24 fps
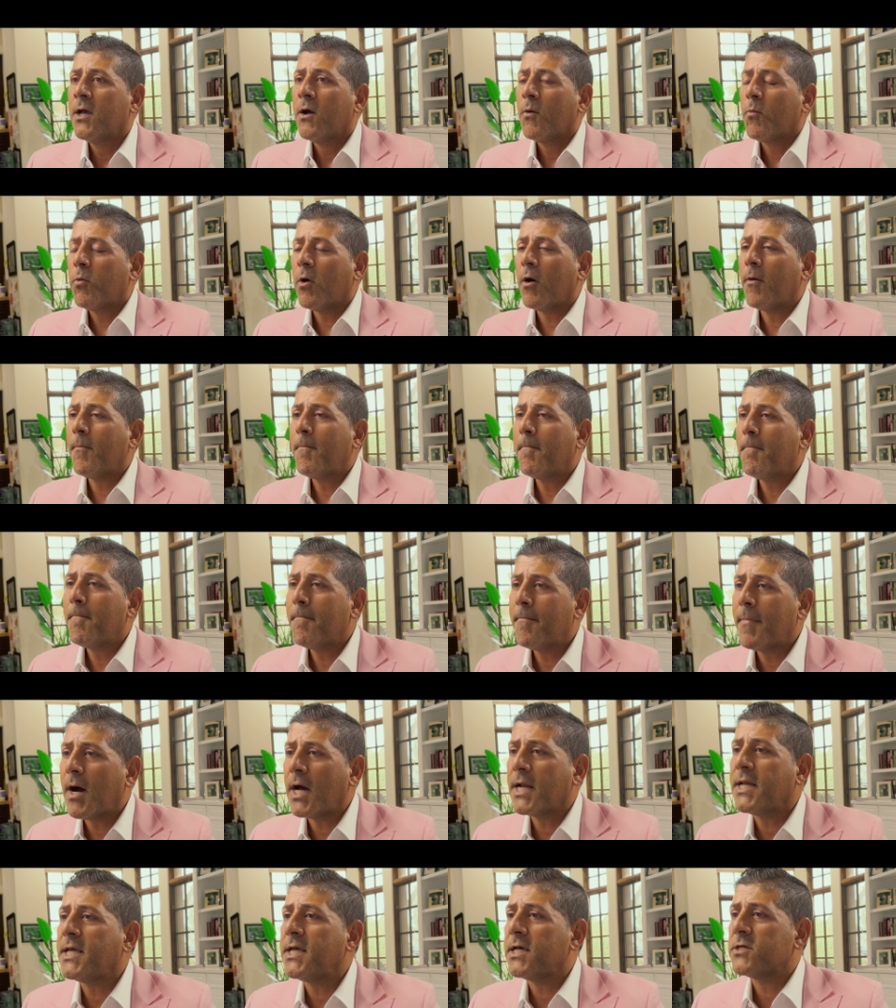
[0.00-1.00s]
Well,
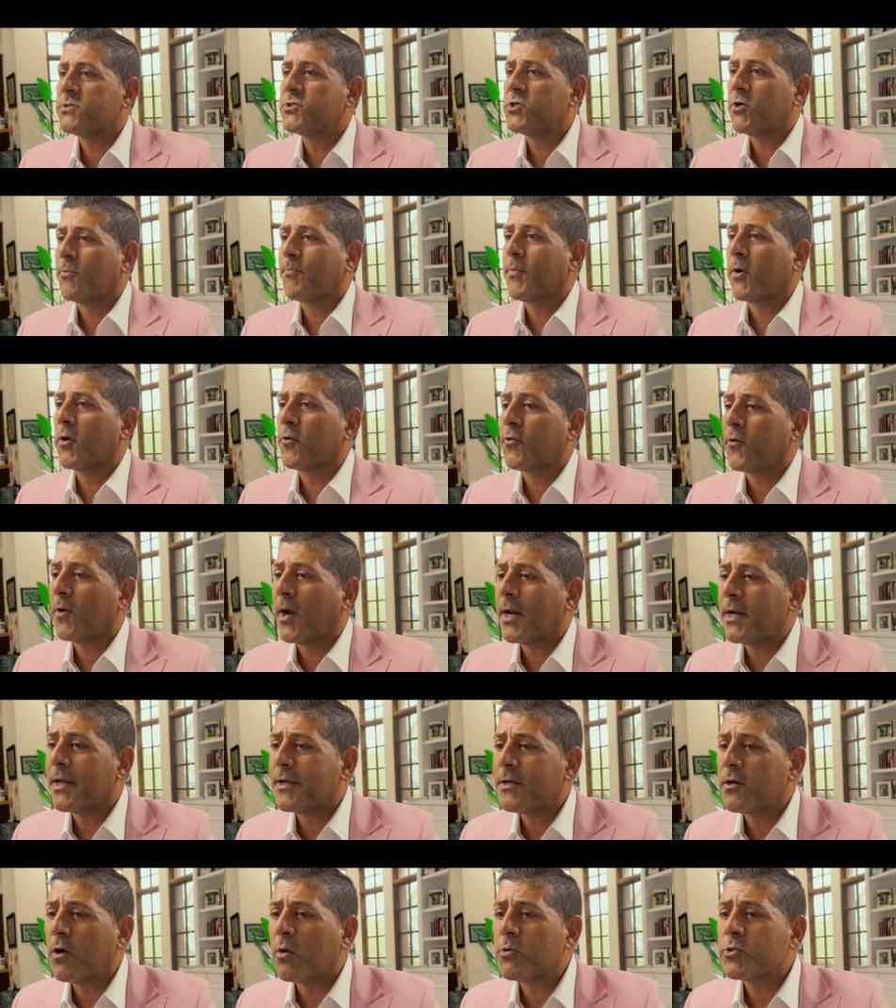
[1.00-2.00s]
money is your birthright,
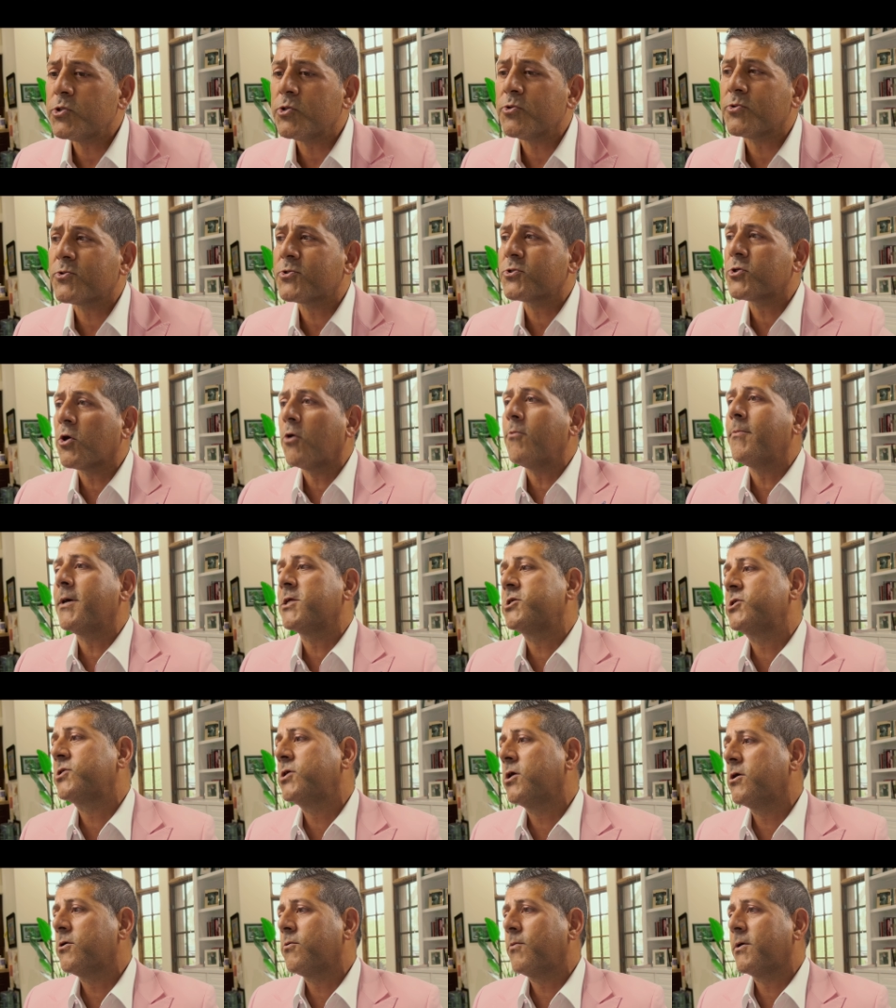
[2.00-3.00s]
and go do so
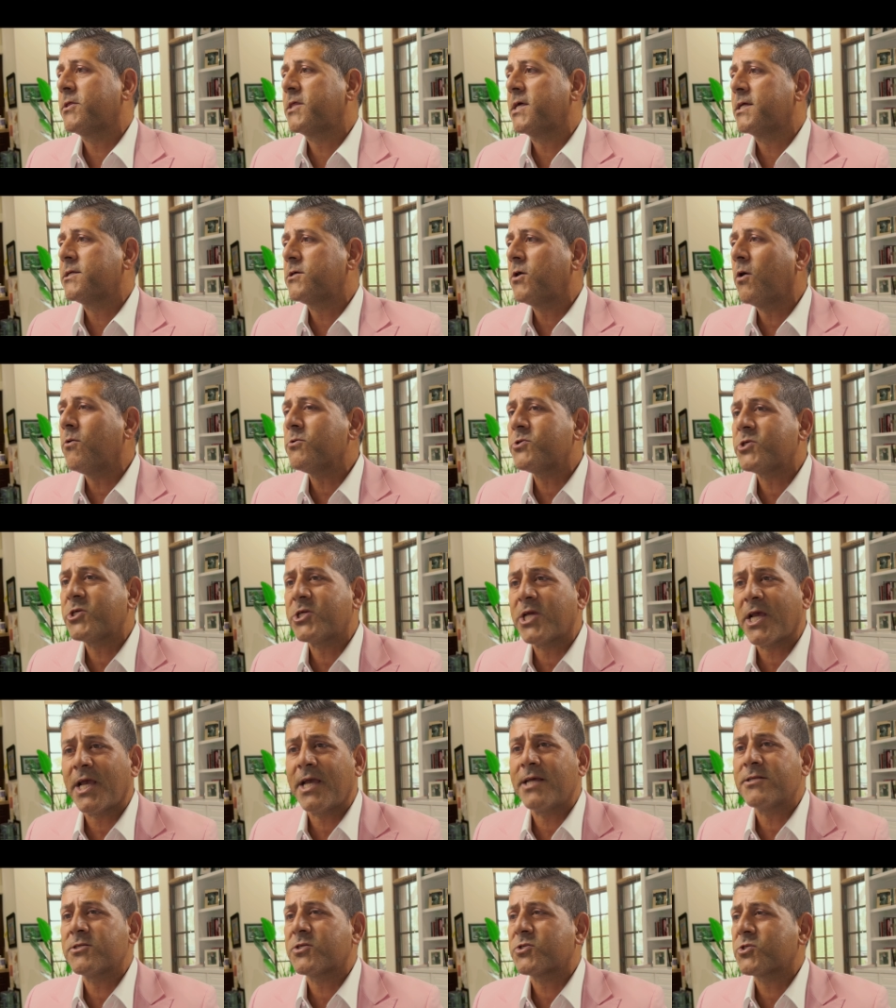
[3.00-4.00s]
much good with it. Go
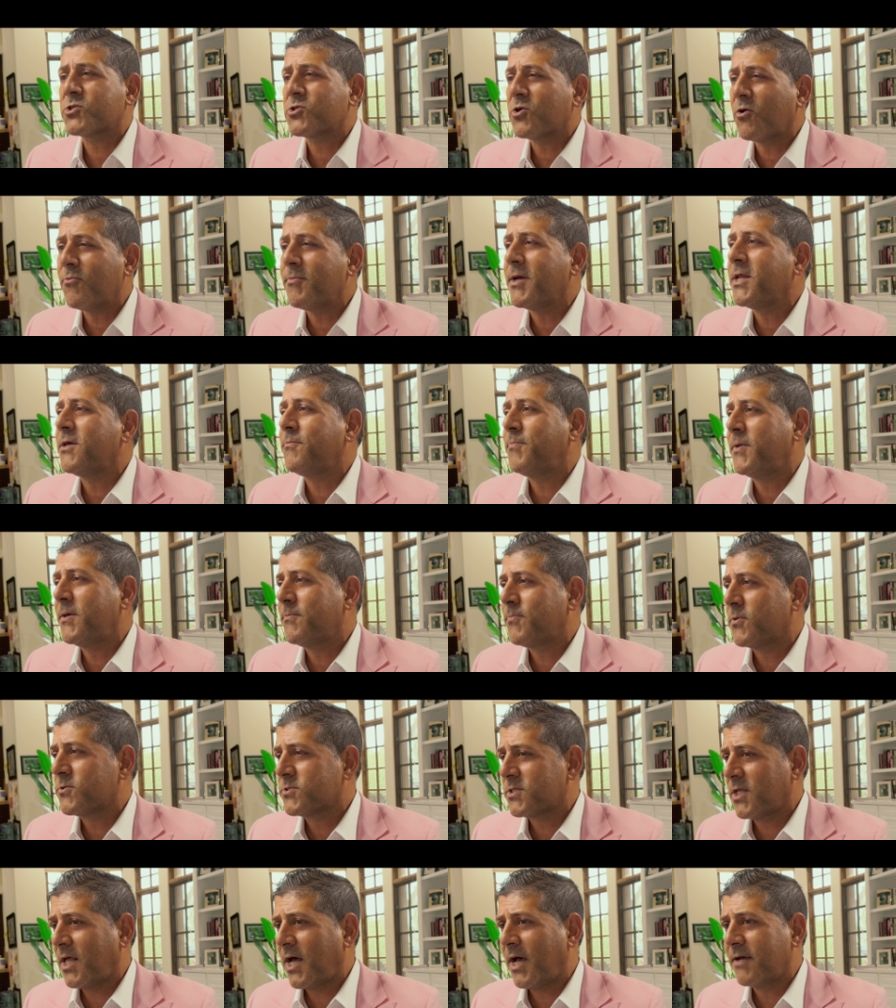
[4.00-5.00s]
change so many
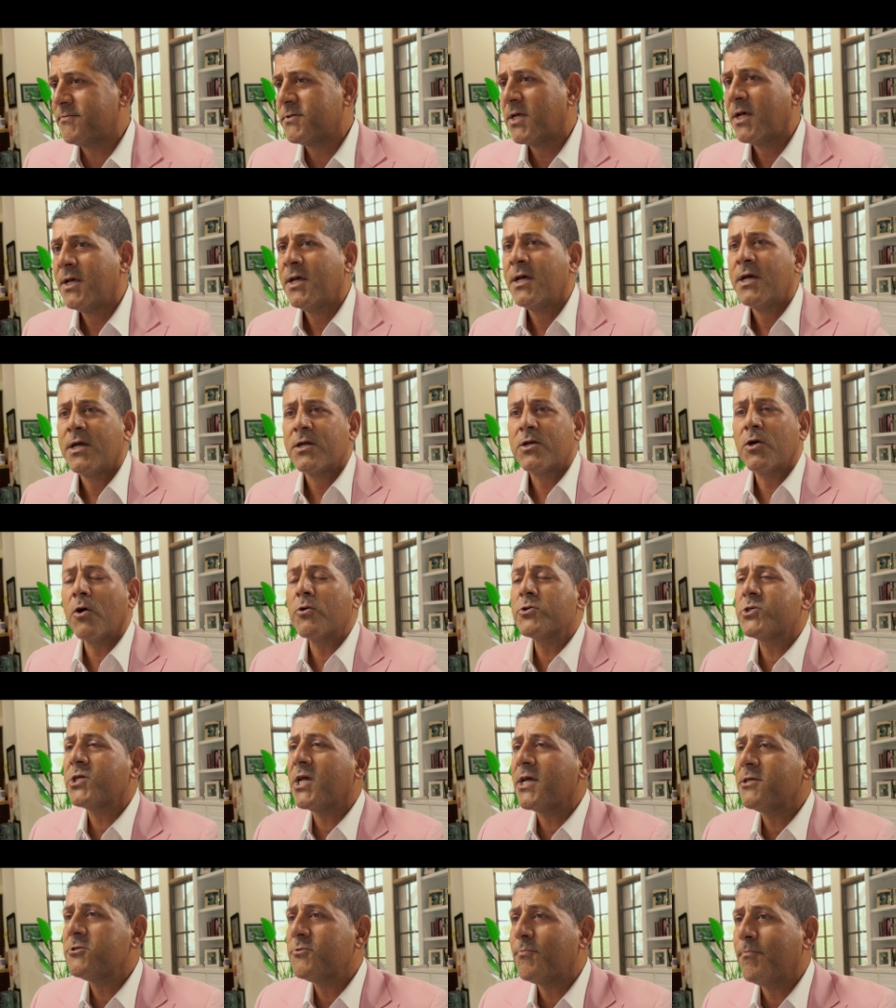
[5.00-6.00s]
people's lives. Go
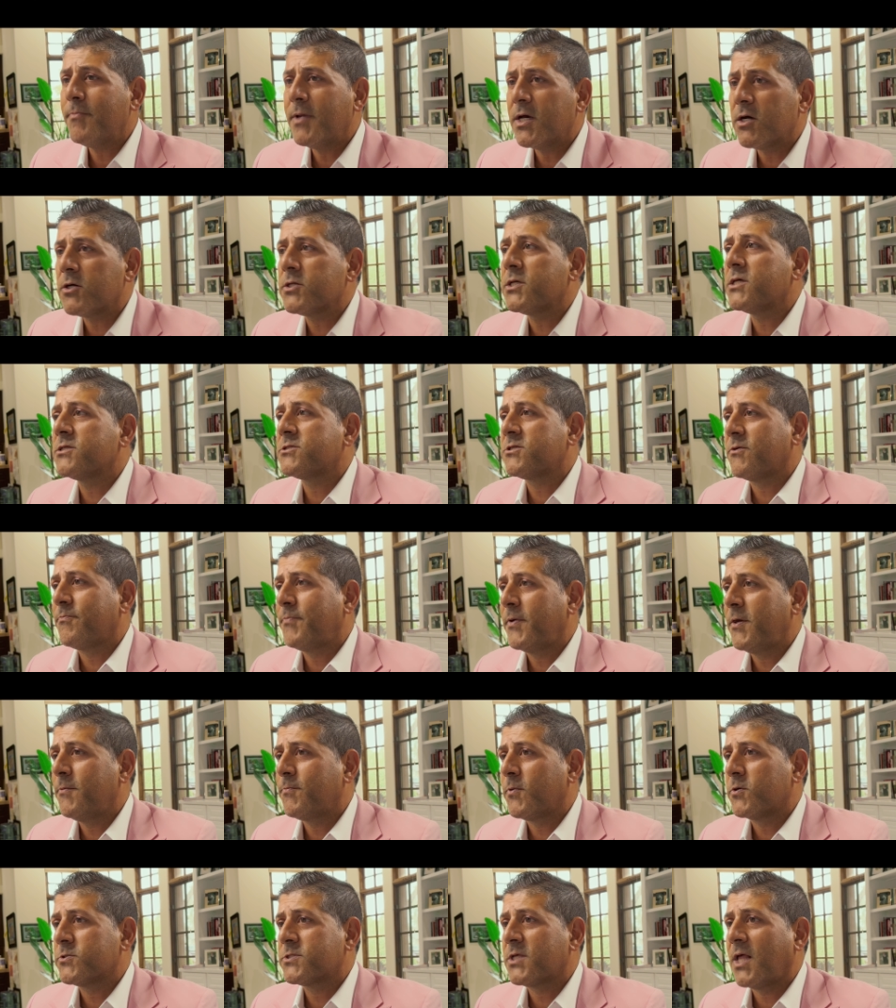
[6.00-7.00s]
change millions of
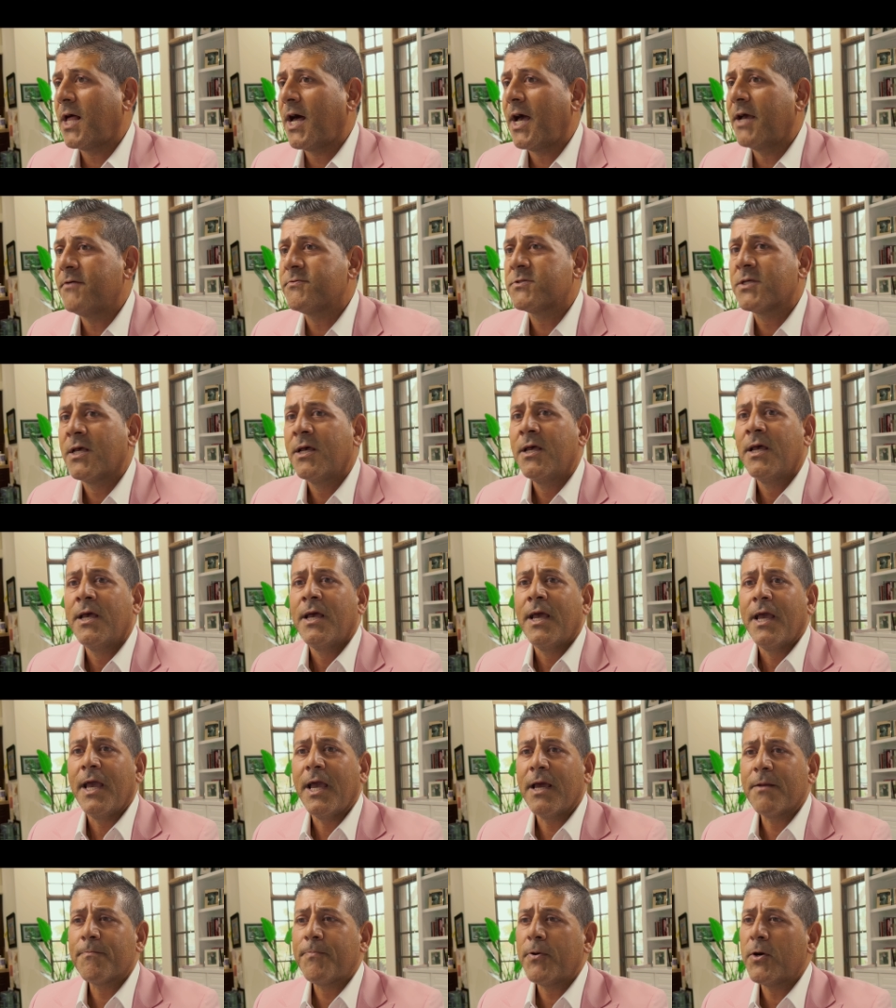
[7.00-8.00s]
people's lives
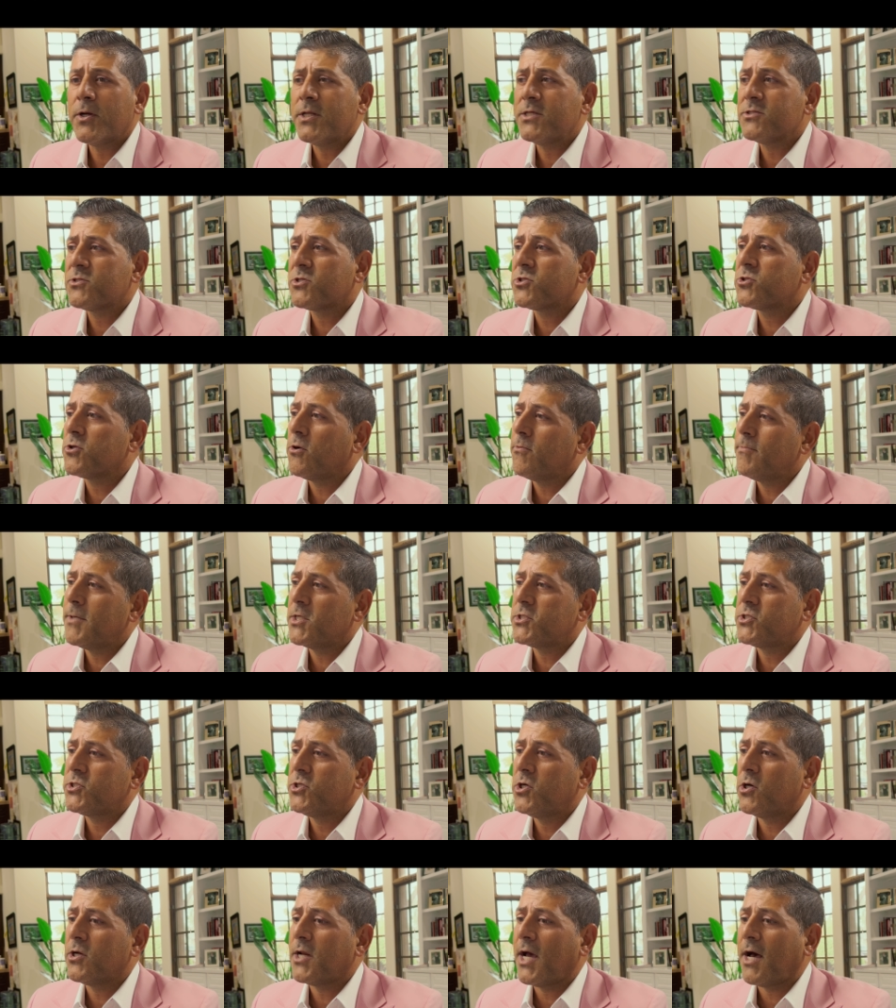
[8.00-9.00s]
in putting so
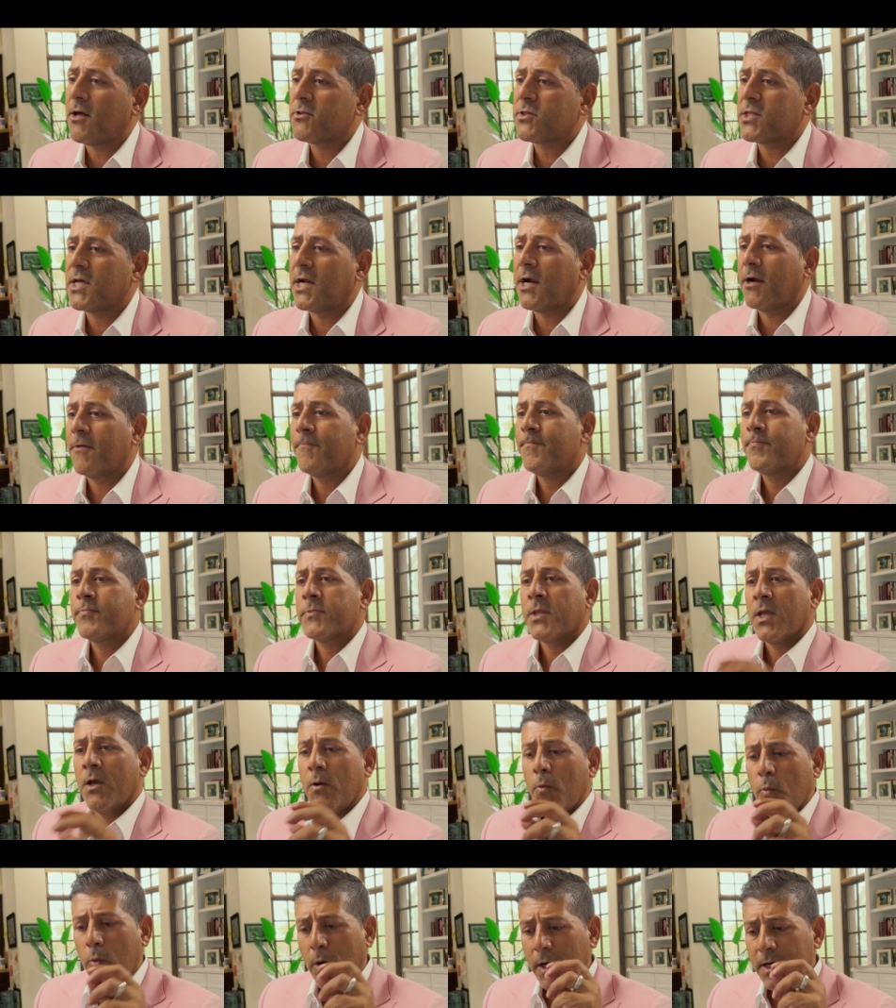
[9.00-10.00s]
much good out there.
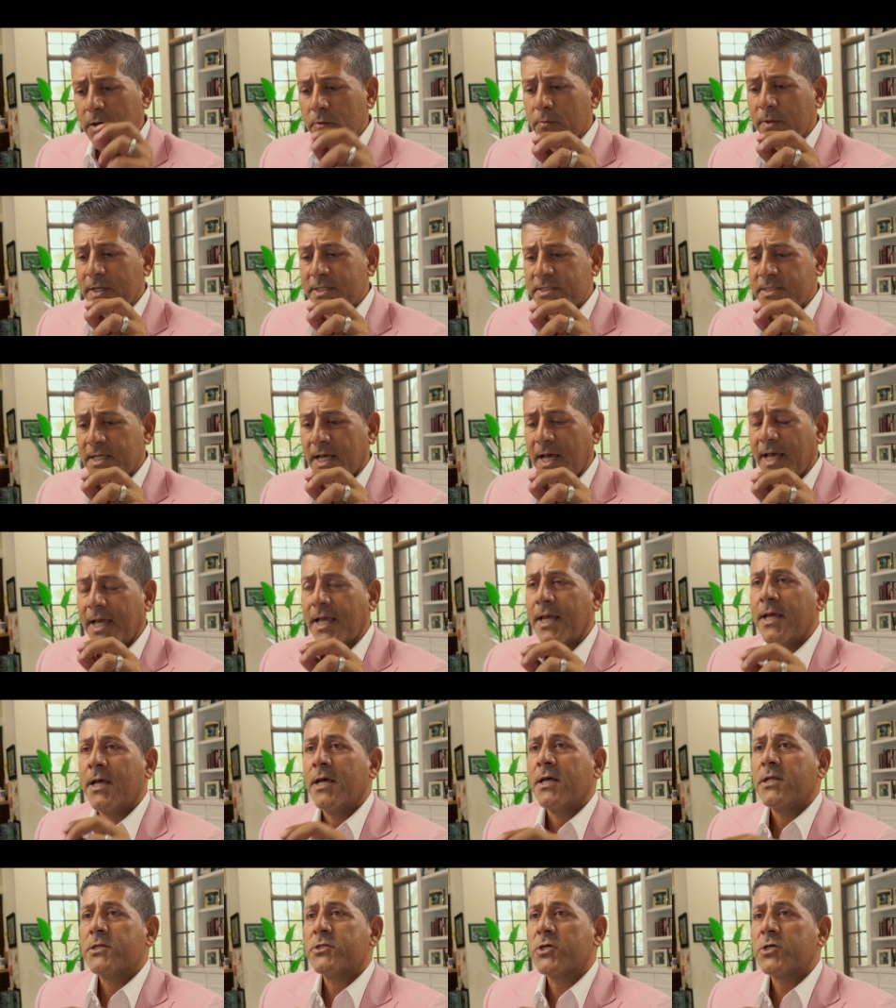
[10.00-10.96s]
What did we say?